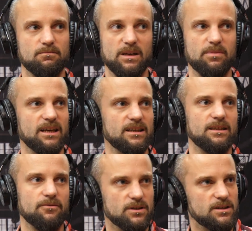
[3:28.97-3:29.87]
maybe any
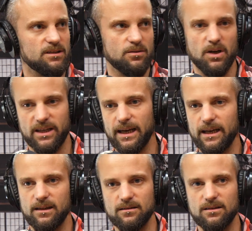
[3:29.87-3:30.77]
differences you might get
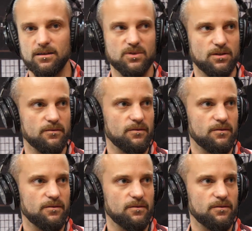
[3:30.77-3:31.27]
in terms of